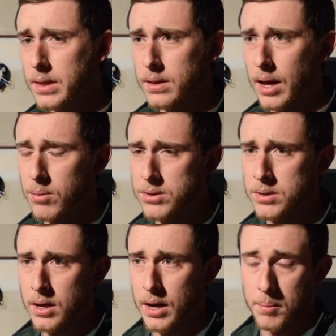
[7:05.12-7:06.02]

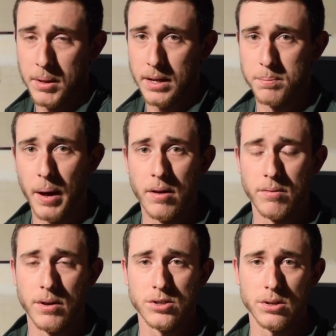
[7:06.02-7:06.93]
It's
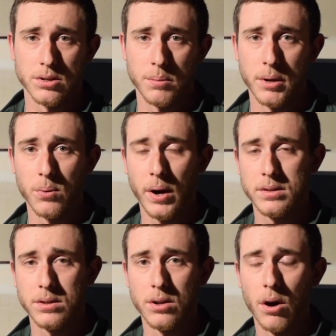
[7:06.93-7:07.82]
beneficial. It's going to be great
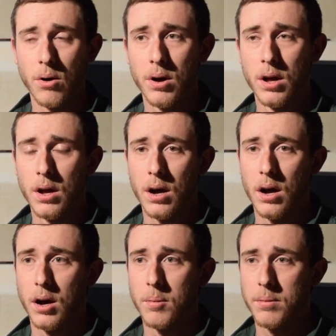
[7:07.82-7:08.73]
to know
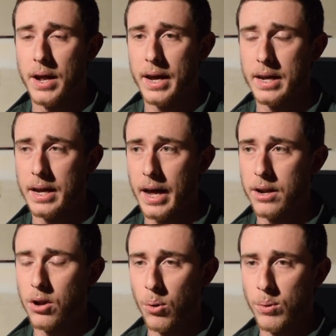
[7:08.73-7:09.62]
that I can kind
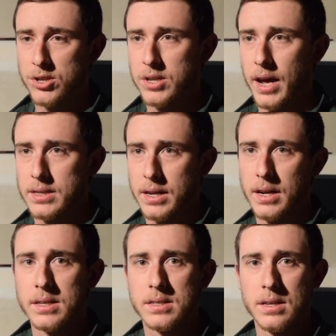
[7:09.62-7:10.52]
of know which stands I
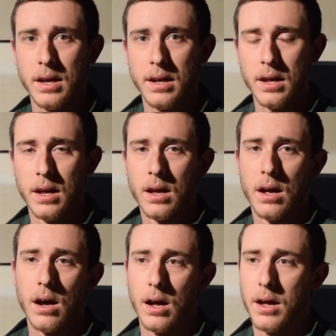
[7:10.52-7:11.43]
need to sit.
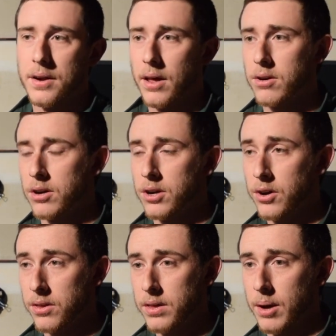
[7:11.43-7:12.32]
Another
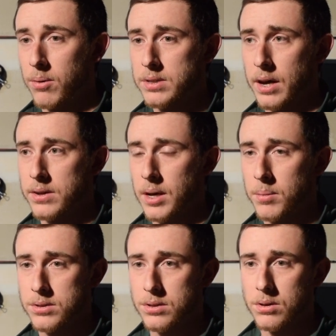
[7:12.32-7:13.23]
good thing was I was
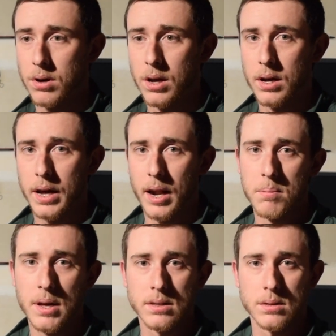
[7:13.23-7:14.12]
able to kind
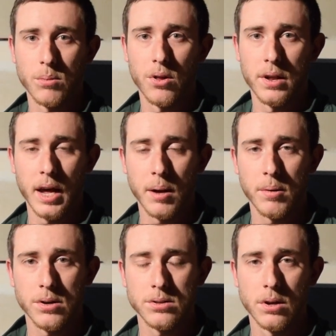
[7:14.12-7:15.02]
of meet some more of the
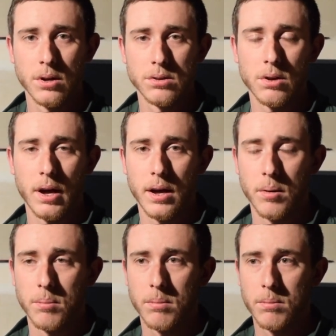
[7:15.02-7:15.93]
neighbors. So I
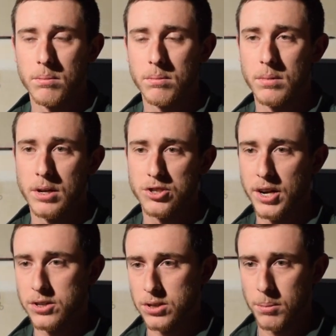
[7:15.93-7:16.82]

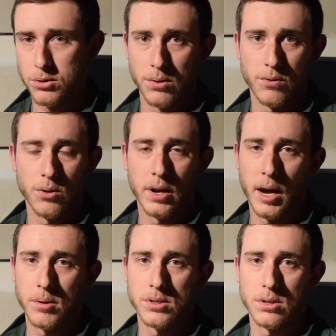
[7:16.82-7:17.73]
exchanged numbers with a few of the
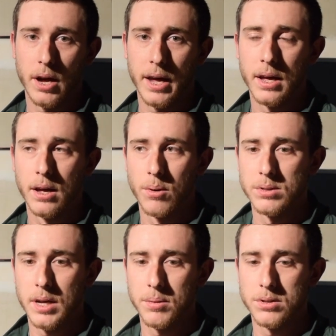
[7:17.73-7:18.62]
neighbors, so I
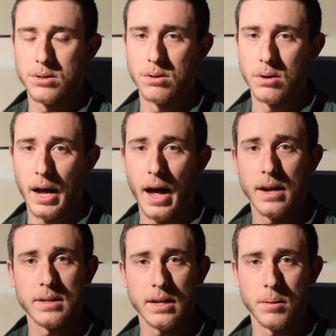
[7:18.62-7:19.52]
was able to
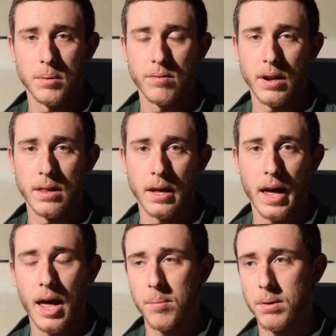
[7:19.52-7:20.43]
contact them if anything
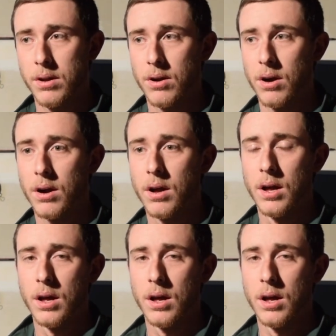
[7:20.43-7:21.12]
happened, or